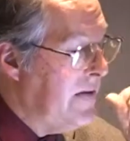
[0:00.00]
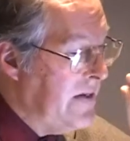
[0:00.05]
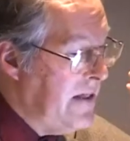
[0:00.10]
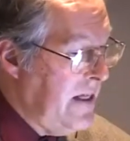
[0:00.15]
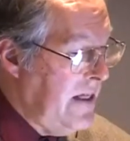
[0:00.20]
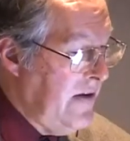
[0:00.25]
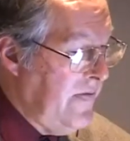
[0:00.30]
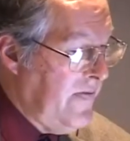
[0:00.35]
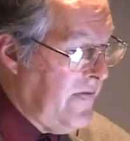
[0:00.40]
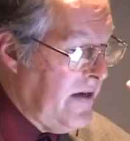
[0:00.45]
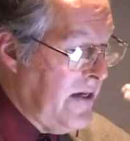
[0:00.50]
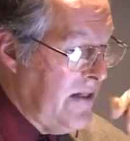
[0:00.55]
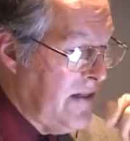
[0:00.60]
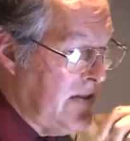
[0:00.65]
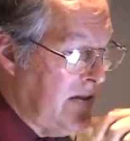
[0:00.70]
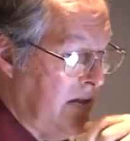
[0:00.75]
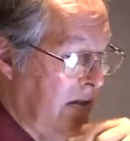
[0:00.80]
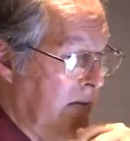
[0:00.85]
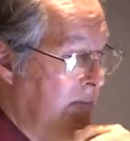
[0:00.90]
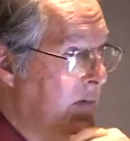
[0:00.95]
he
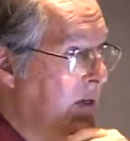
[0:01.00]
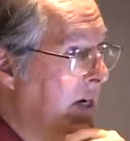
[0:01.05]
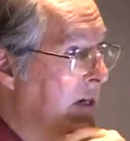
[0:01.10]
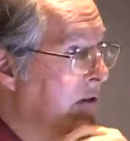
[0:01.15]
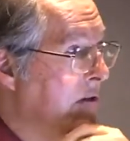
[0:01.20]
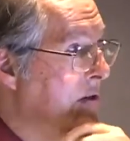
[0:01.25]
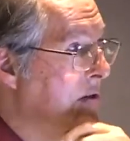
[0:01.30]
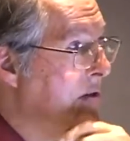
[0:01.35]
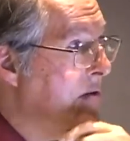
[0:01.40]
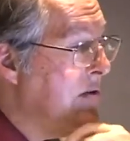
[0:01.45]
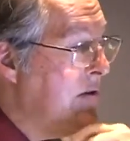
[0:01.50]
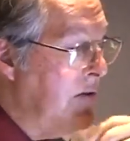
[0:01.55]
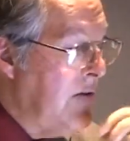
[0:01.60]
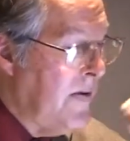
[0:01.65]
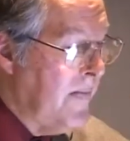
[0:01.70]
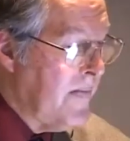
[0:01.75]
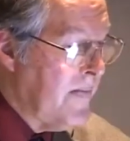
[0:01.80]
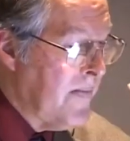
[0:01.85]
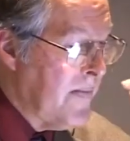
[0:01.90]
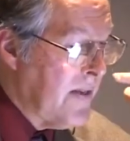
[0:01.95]
finds an objection
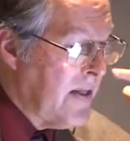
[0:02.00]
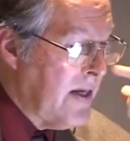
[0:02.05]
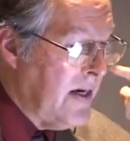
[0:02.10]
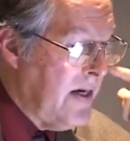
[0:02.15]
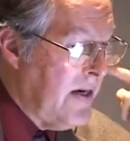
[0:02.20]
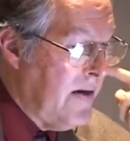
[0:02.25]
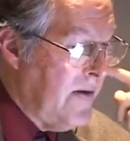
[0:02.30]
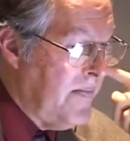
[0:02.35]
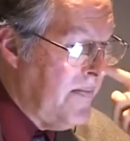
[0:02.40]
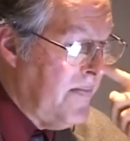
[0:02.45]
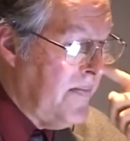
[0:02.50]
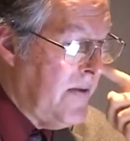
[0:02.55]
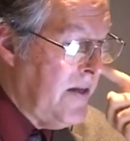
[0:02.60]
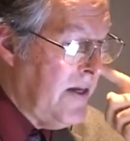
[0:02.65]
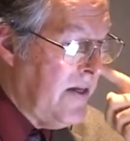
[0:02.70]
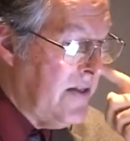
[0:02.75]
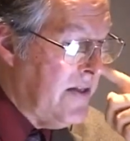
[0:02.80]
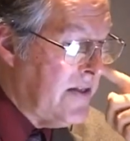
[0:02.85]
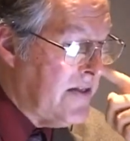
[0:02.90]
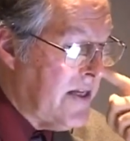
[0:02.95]
to.
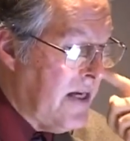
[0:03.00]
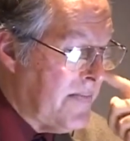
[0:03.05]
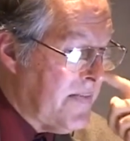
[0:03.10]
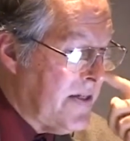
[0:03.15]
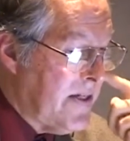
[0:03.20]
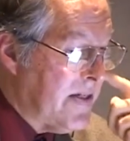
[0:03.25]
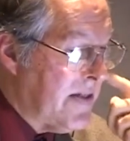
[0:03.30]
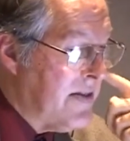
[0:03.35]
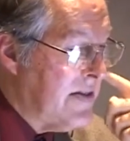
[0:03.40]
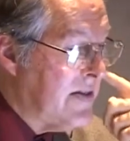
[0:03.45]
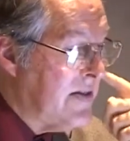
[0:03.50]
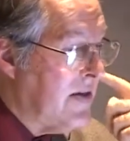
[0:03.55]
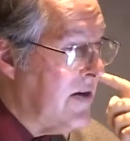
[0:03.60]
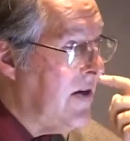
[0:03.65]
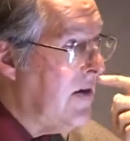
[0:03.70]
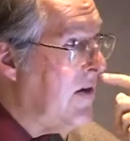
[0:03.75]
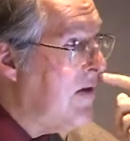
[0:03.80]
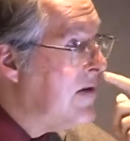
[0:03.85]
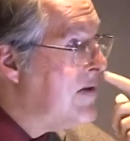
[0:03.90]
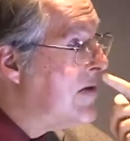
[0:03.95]
The skeptics
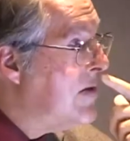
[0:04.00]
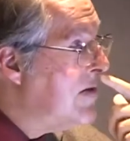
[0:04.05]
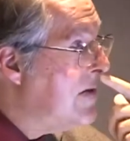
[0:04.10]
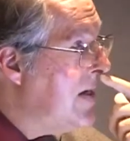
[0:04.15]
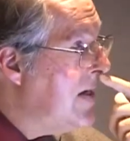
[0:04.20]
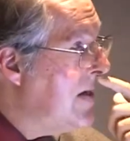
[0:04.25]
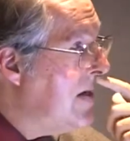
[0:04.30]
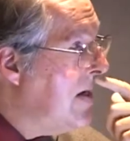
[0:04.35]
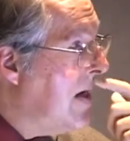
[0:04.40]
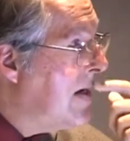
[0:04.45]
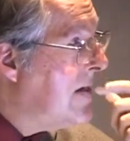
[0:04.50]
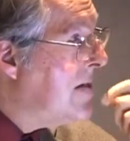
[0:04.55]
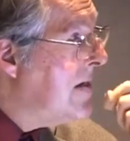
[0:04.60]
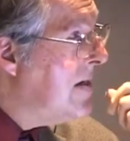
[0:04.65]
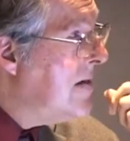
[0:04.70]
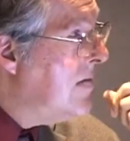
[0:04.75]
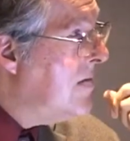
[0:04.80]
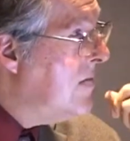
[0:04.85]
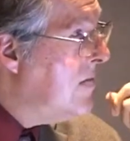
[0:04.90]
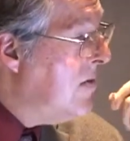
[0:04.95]
also tend not to
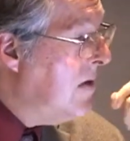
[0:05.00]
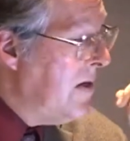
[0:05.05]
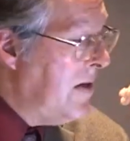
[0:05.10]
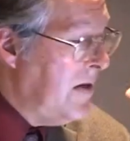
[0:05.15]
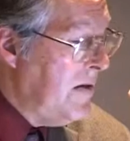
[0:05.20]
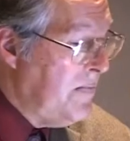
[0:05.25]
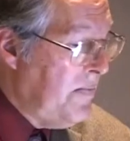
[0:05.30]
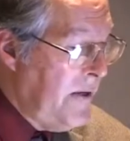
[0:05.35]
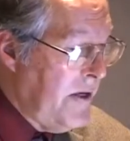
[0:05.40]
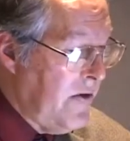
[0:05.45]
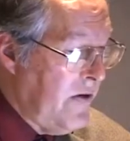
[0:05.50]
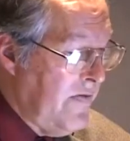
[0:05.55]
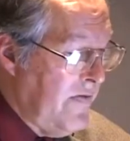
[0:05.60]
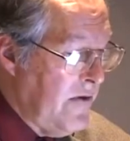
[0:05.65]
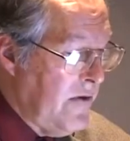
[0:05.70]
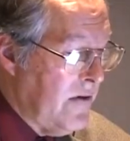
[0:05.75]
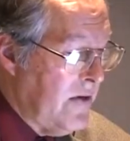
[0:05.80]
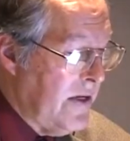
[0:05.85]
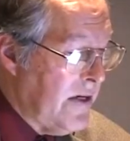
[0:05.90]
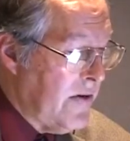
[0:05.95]
run in
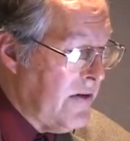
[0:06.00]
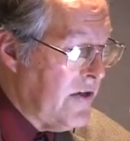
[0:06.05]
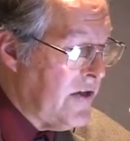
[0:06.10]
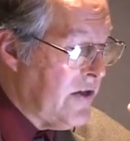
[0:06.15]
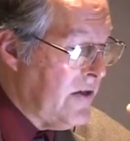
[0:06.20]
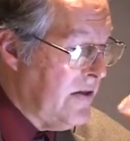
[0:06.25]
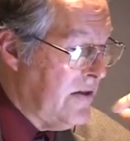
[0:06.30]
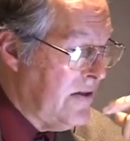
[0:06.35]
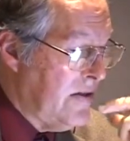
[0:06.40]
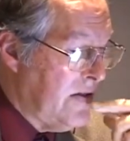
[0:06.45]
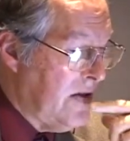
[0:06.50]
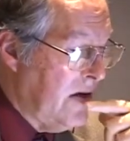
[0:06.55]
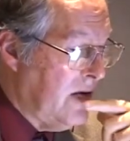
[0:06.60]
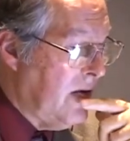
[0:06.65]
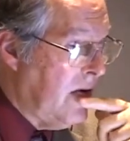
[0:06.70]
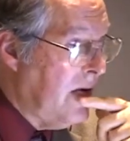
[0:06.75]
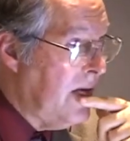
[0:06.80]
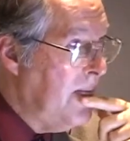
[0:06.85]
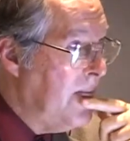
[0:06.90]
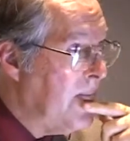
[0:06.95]
peer-reviewed literature and so
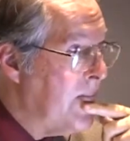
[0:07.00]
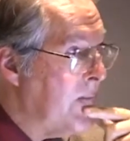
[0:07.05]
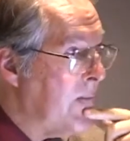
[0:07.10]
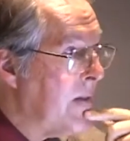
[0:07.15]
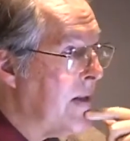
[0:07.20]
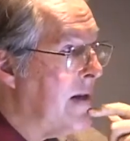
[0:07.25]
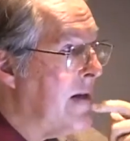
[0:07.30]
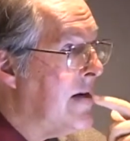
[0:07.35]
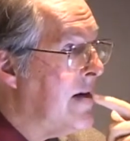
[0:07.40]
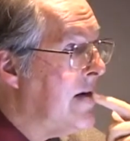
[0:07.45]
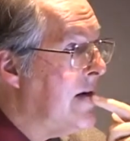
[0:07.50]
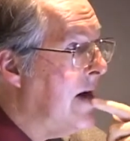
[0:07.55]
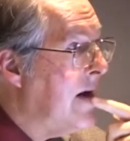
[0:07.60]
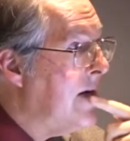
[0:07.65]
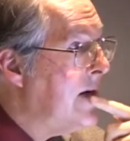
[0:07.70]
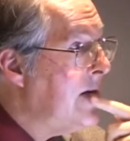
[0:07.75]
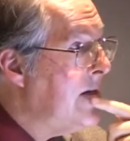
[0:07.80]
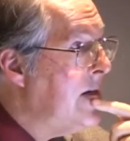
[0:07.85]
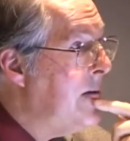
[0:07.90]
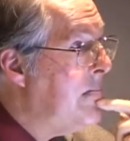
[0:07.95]
on.
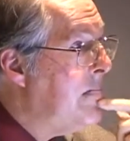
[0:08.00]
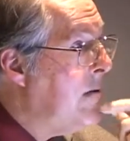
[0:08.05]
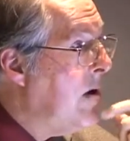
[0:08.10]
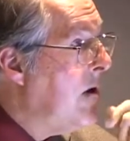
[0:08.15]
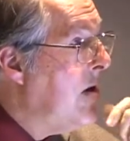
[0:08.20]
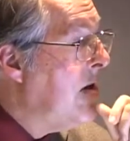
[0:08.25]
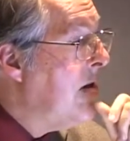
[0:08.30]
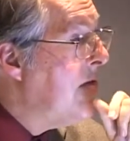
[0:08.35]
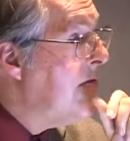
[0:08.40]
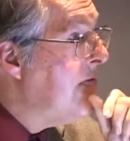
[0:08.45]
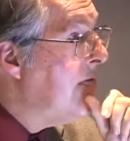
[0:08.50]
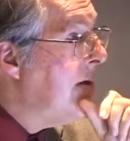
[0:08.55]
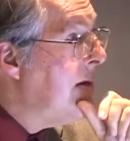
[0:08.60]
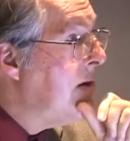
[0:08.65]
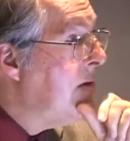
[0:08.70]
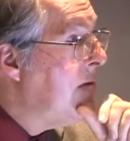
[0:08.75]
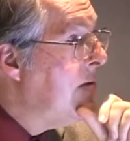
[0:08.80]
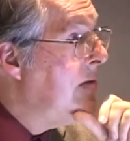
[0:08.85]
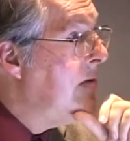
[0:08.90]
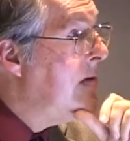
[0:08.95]
Tim Ball, the
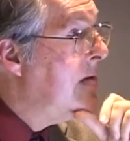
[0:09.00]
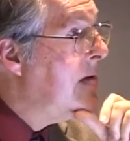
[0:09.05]
fellow